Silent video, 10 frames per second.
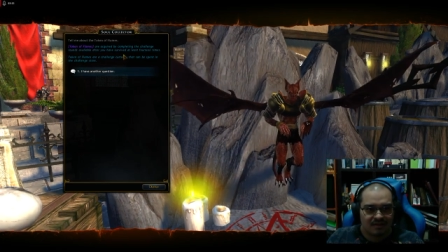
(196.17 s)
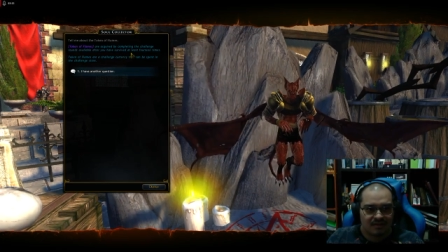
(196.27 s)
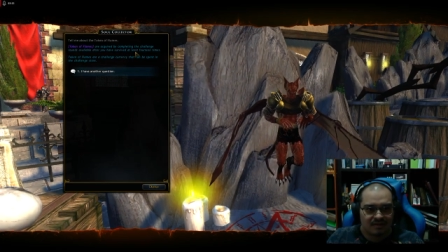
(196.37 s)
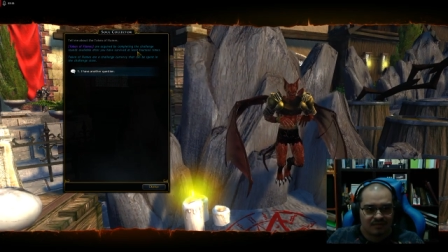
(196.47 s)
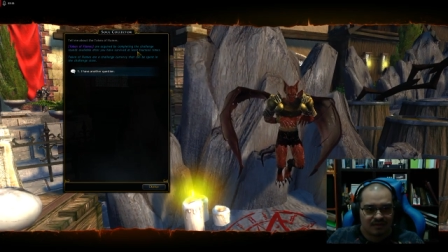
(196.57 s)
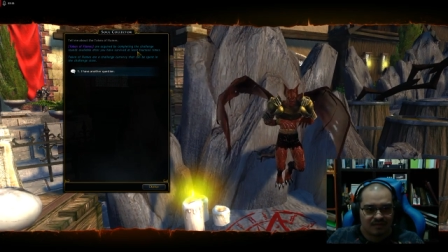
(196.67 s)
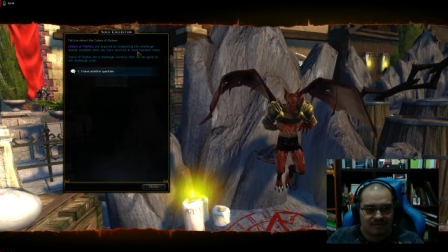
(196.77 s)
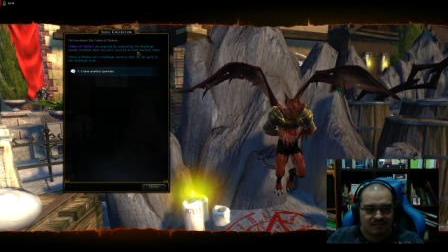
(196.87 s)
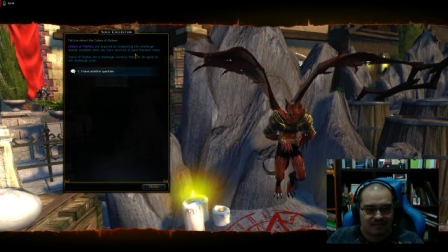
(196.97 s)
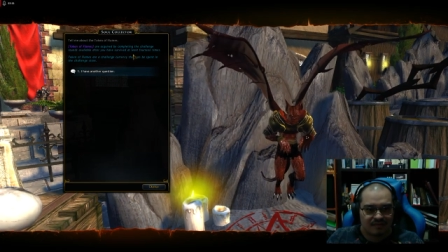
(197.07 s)
This one
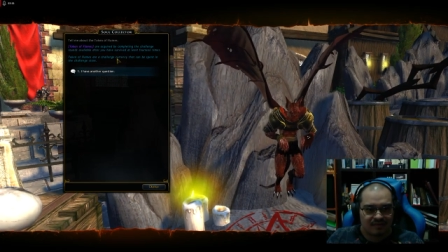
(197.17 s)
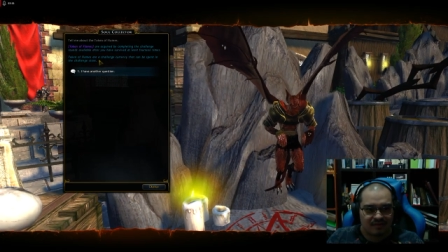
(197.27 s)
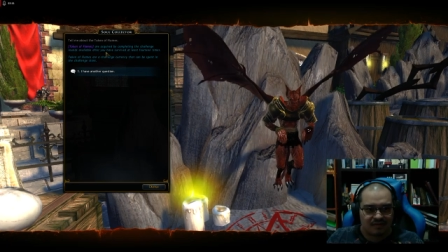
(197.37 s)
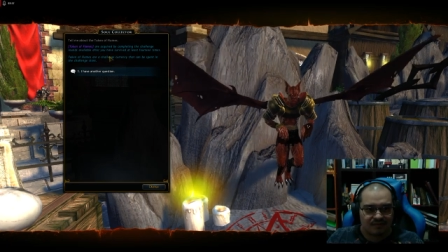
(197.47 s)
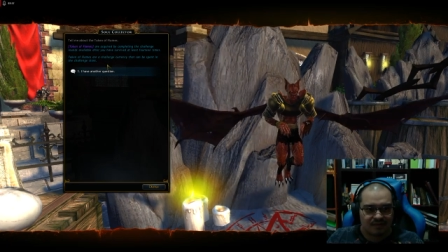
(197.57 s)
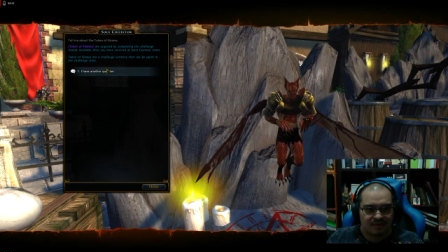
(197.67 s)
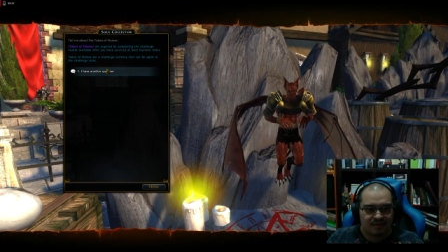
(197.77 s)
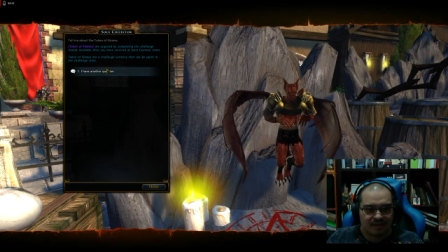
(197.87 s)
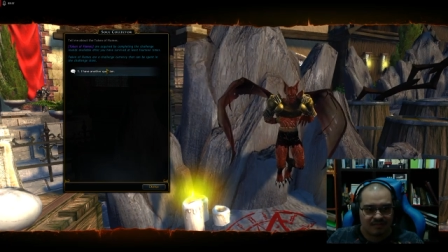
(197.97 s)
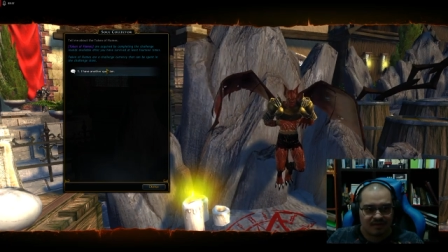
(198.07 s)
survived at least 14
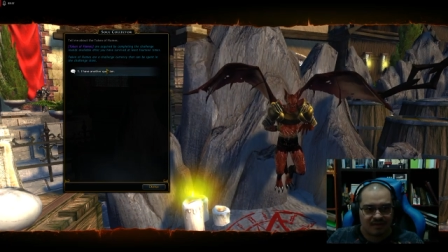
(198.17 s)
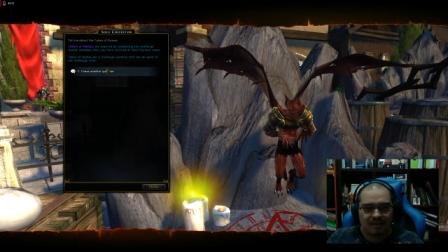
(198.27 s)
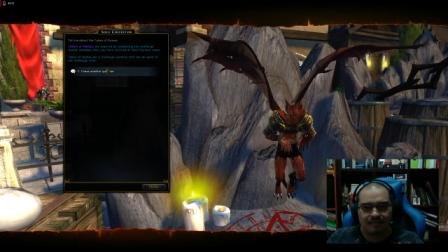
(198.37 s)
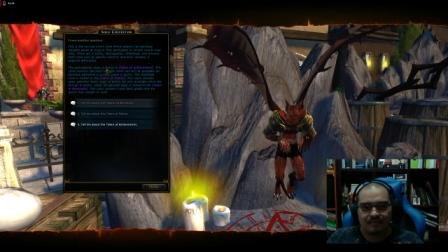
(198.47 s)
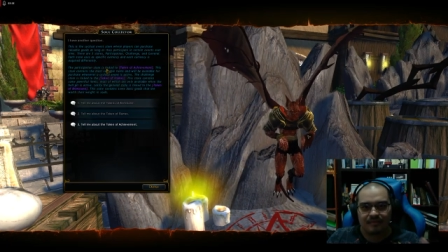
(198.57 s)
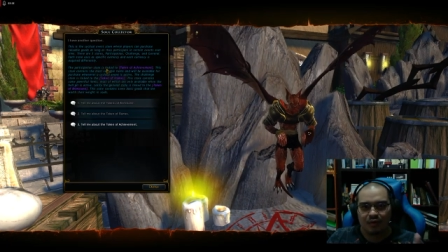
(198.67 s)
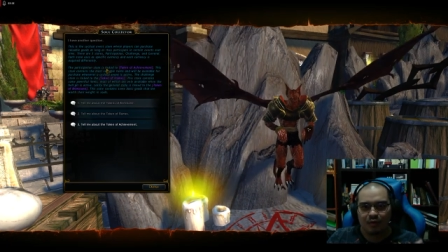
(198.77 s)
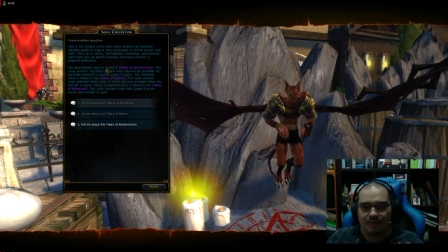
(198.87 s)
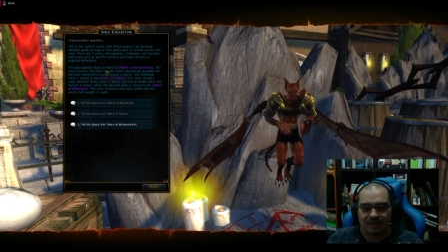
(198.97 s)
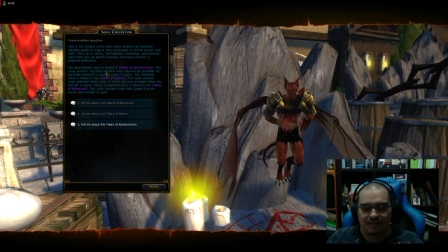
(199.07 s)
times. Now I'm
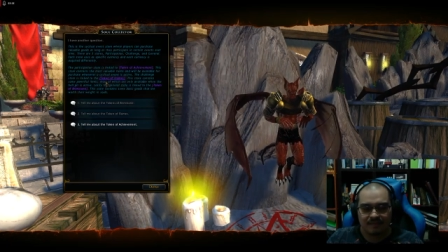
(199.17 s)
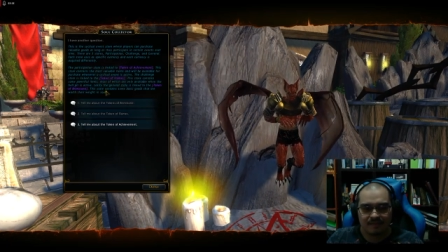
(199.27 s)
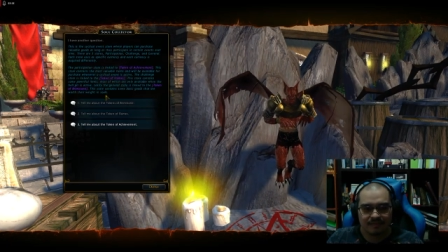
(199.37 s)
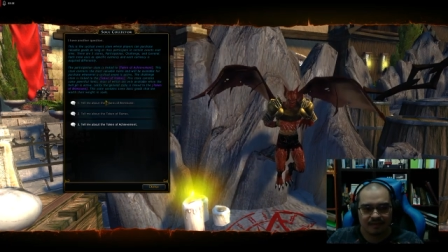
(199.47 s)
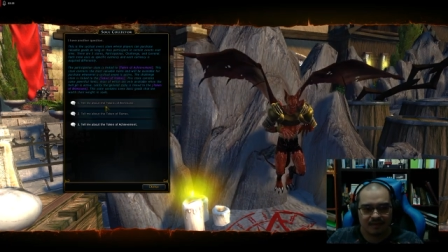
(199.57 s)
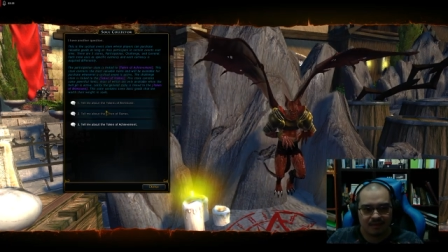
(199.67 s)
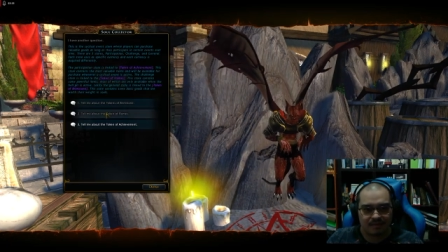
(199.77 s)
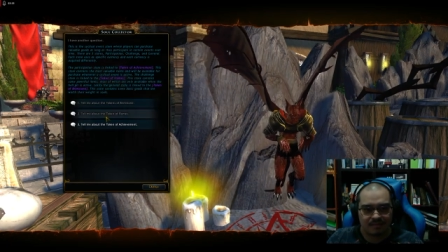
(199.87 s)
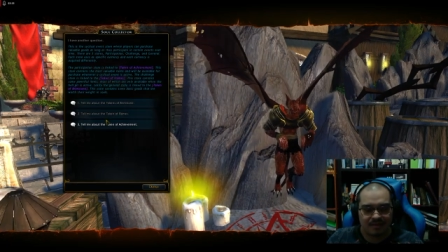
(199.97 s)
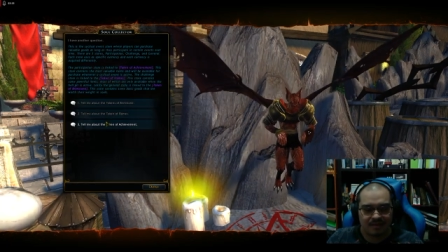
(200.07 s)
hoping that
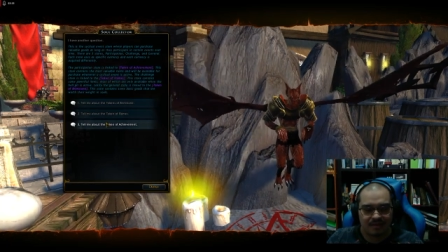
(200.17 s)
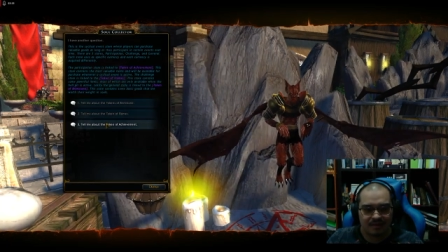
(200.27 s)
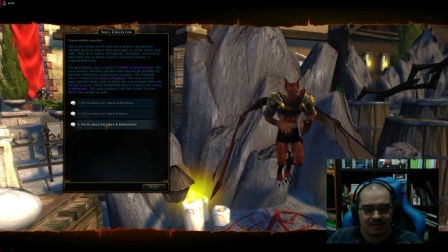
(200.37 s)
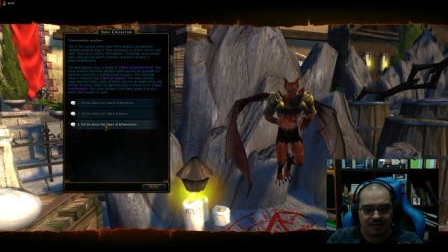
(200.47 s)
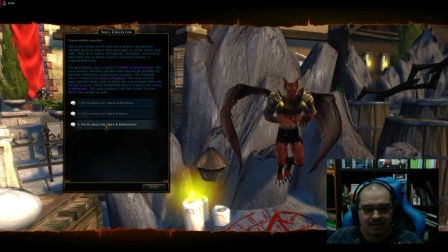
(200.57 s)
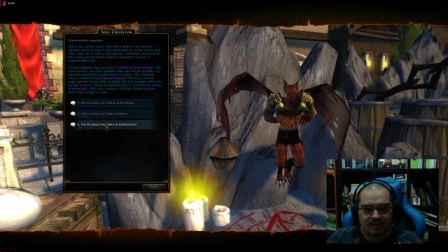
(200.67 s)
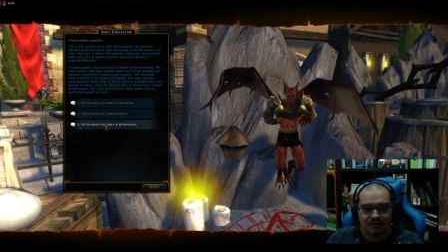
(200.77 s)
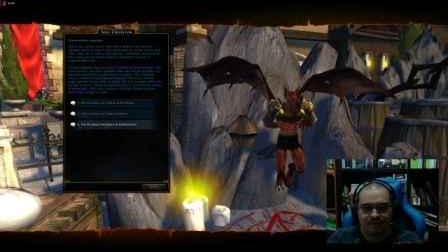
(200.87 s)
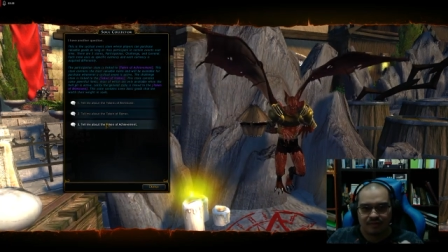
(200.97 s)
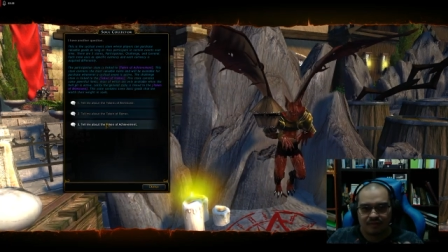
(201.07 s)
we'll be getting
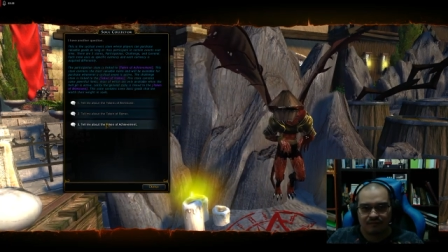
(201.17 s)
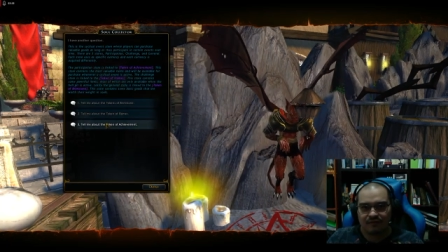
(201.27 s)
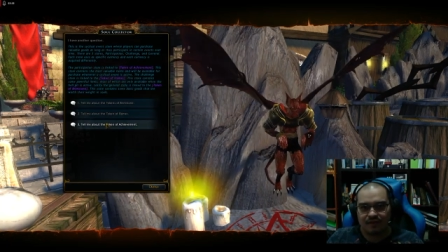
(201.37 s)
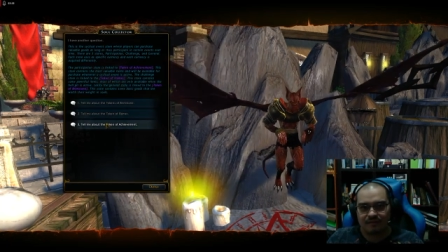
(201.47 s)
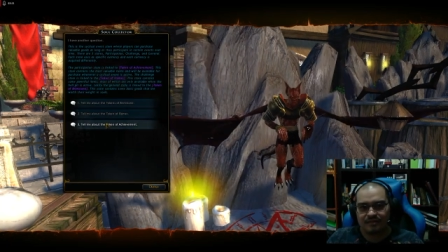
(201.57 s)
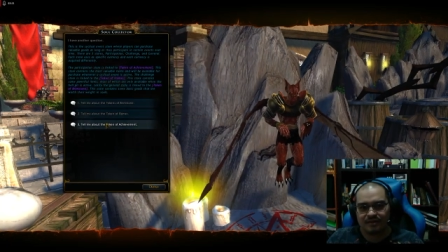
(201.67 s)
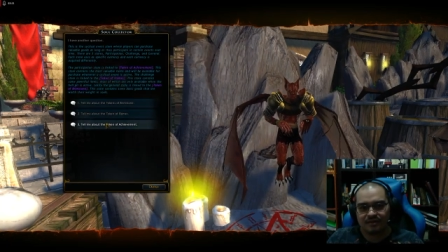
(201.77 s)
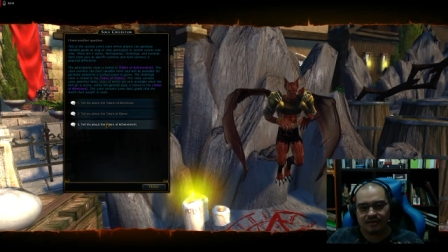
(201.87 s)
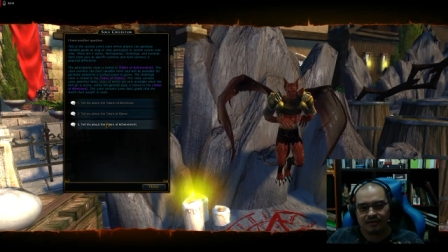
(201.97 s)
Token of Flames